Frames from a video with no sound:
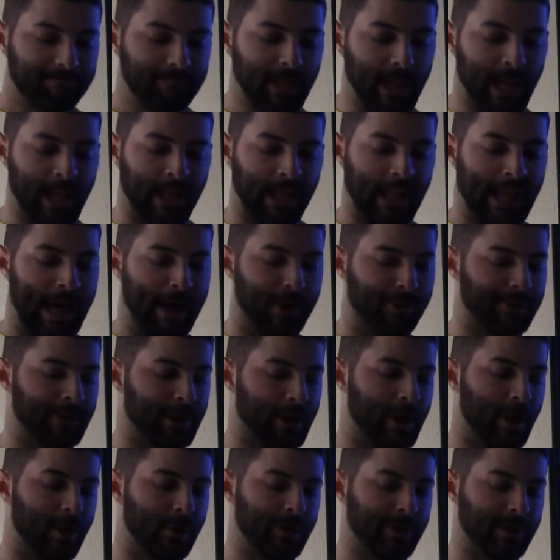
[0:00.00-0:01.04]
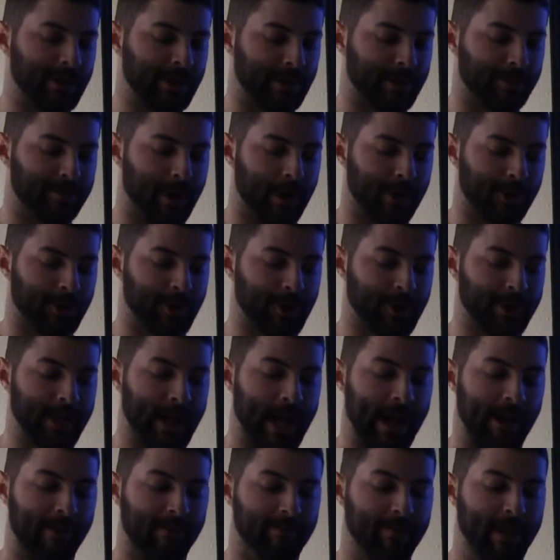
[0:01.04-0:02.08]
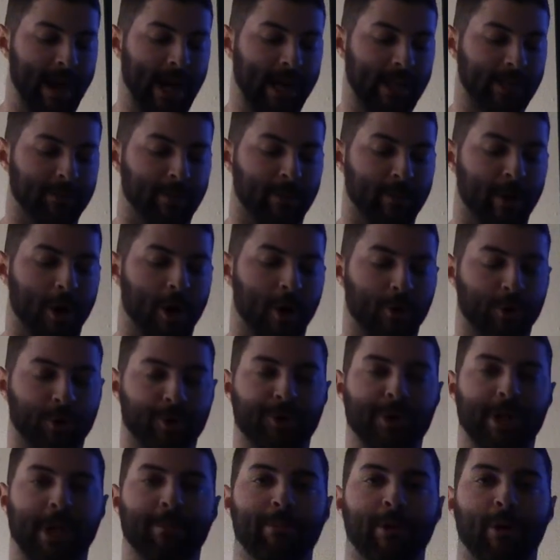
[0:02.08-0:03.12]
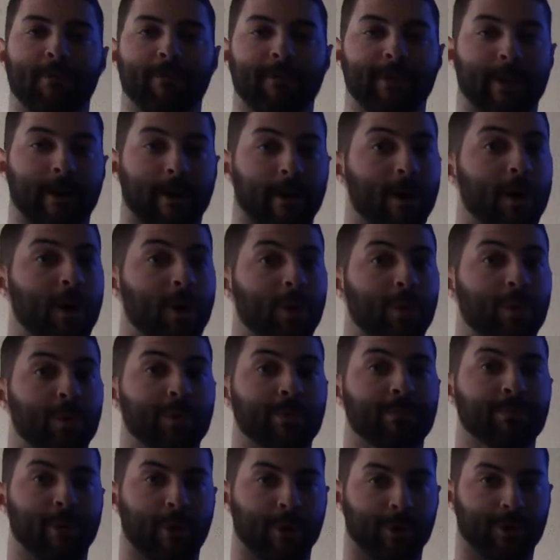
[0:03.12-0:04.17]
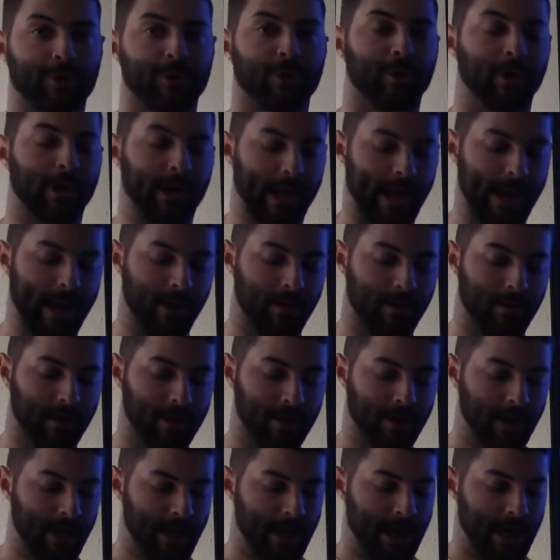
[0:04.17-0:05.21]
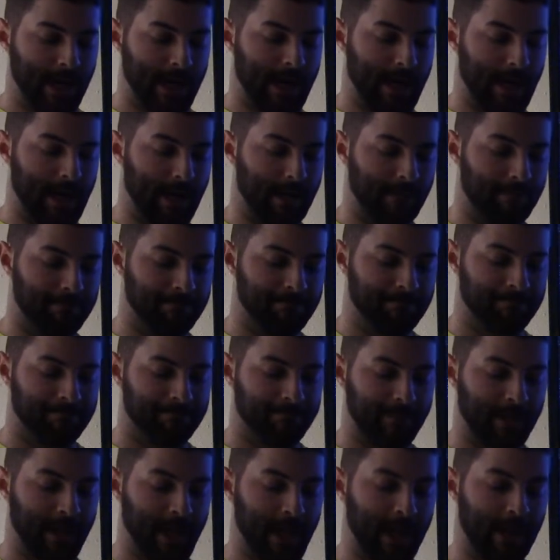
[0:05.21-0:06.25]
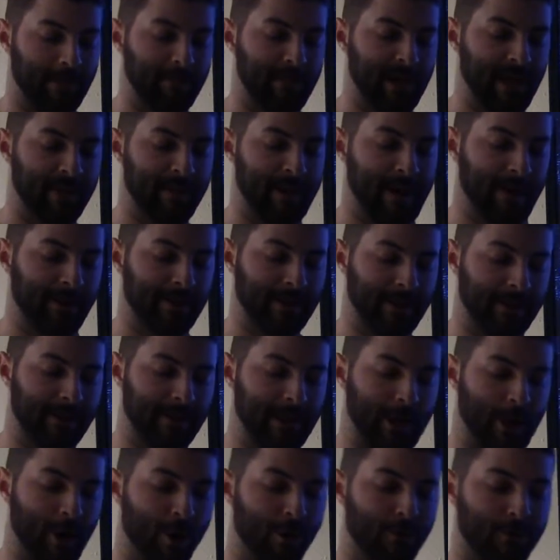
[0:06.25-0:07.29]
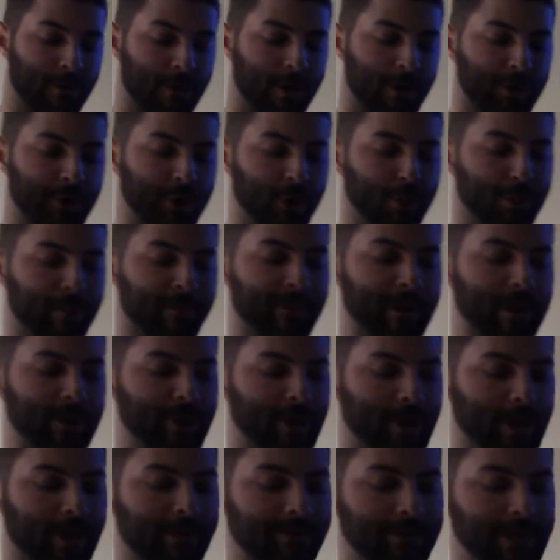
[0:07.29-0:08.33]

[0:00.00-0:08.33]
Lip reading: It allows the coaches and sponsors to have maximum ownership over their own personal account. And it minimizes the overall supervision of